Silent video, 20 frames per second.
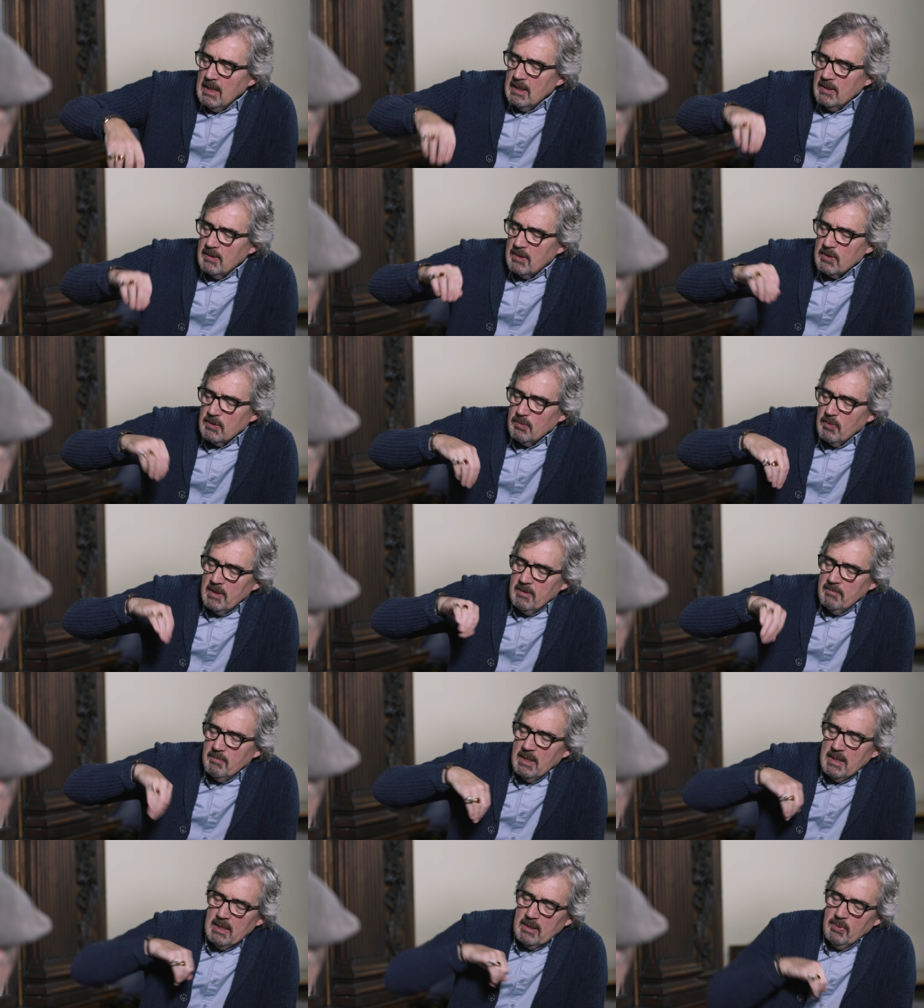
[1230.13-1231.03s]
Because one
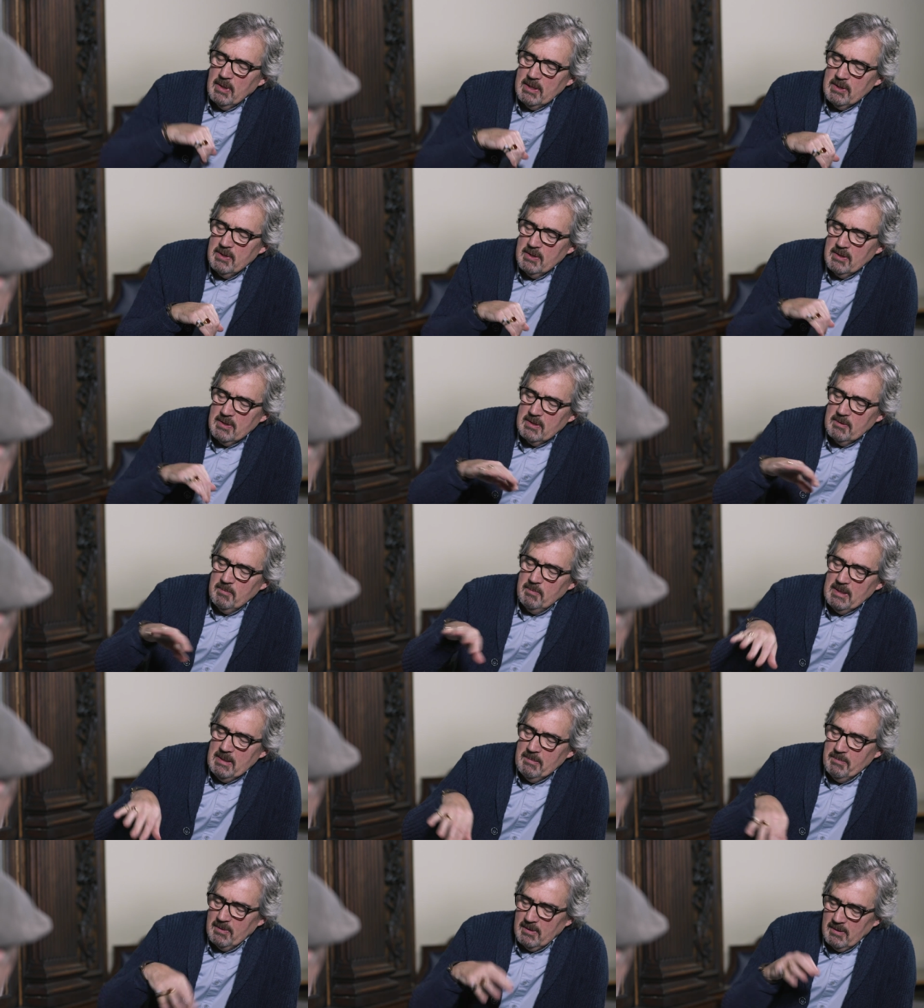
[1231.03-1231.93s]
of my questions to
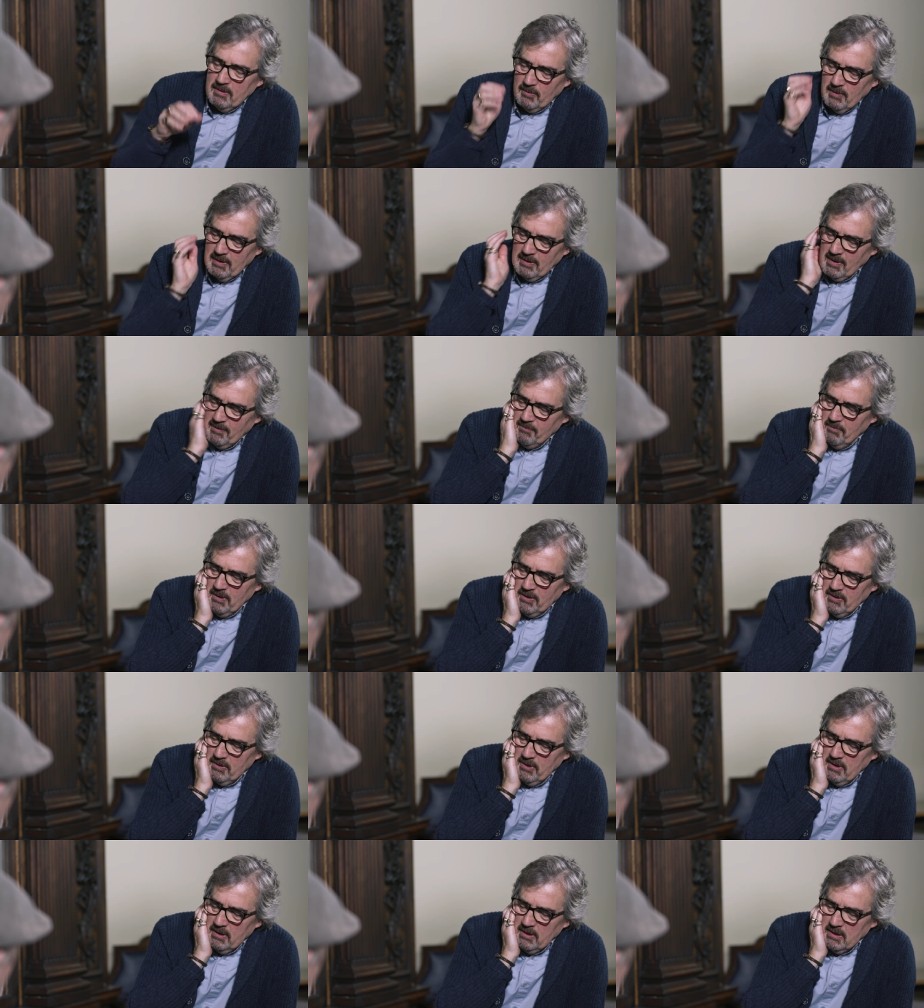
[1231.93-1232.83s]
people when I've
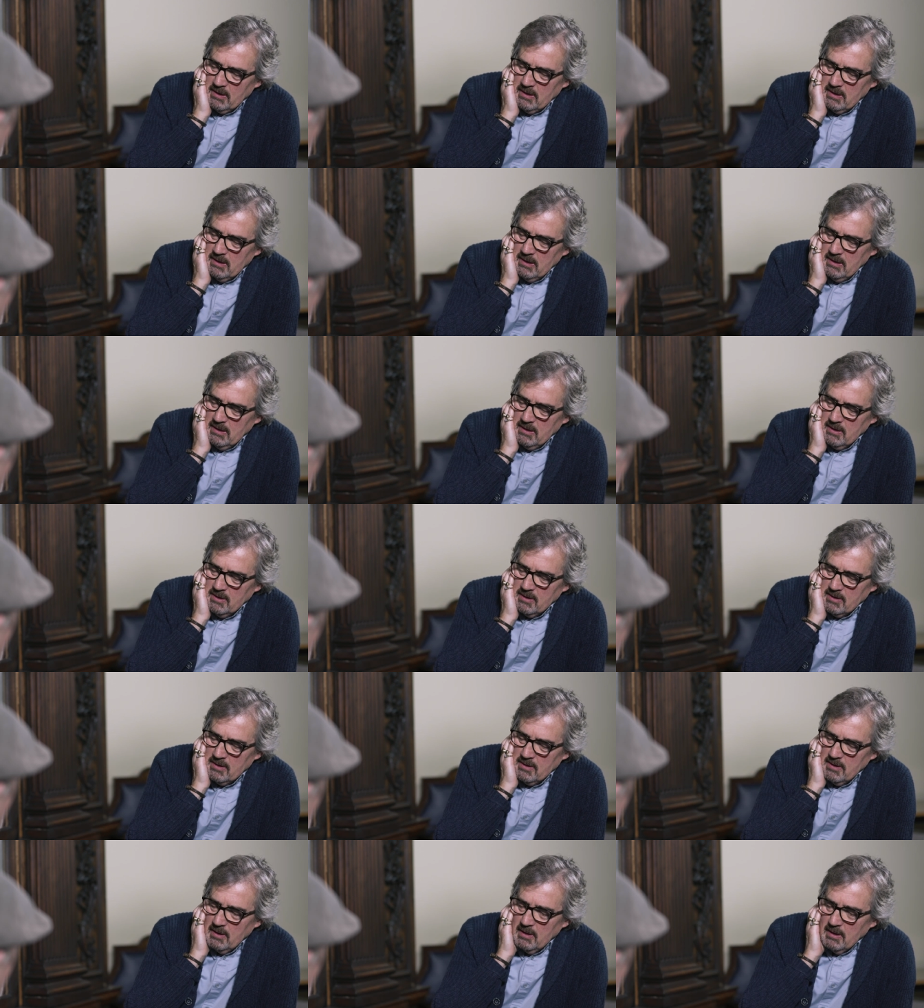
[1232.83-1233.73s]
been doing this
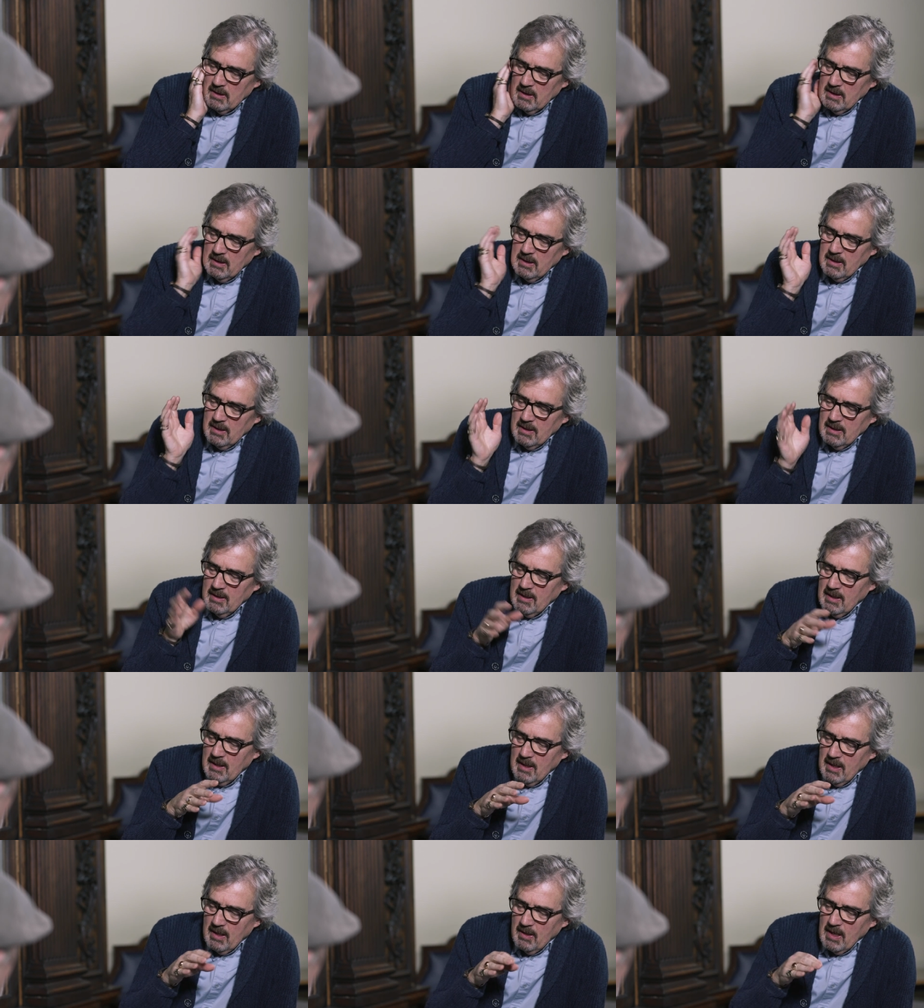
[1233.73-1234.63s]
is
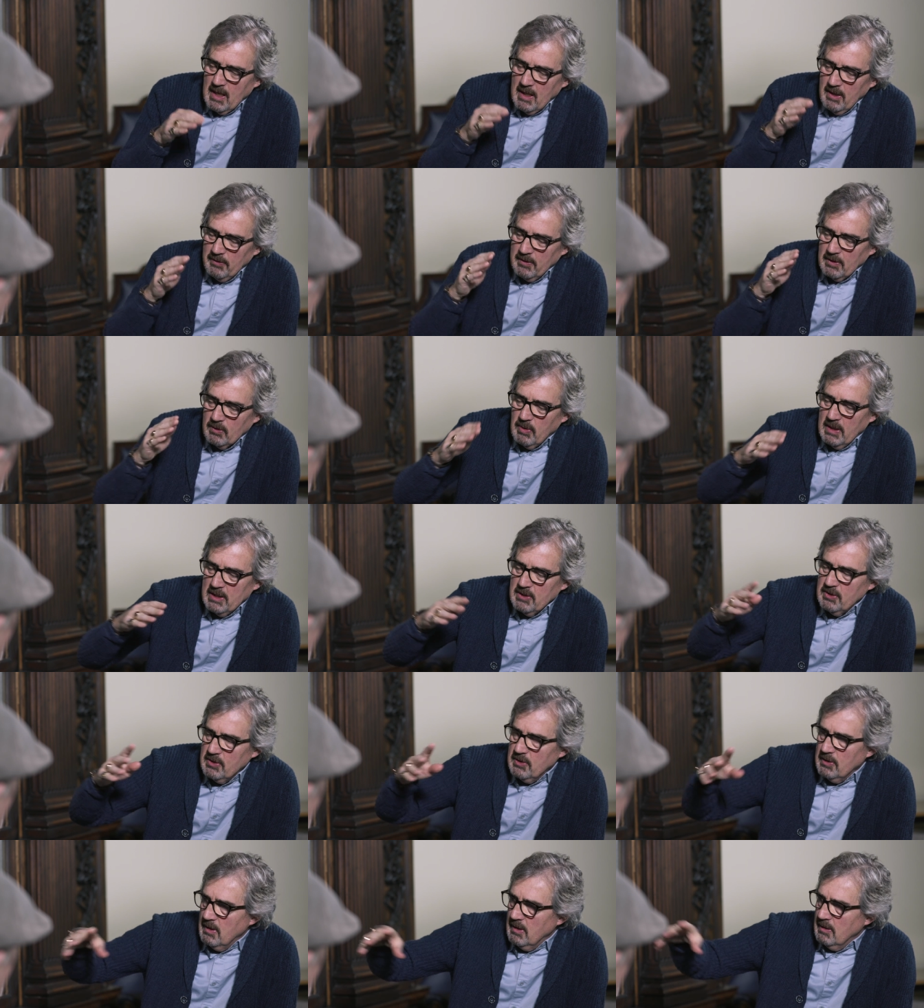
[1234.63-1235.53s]
on the
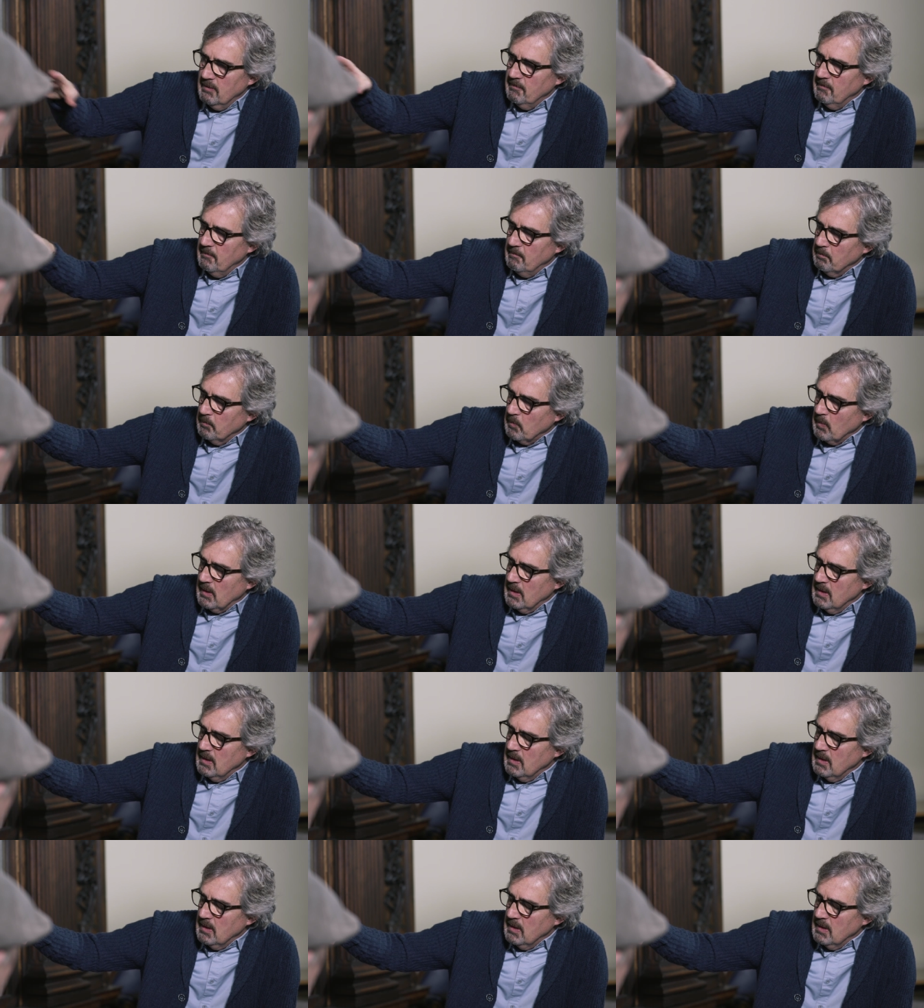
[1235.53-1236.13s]
question of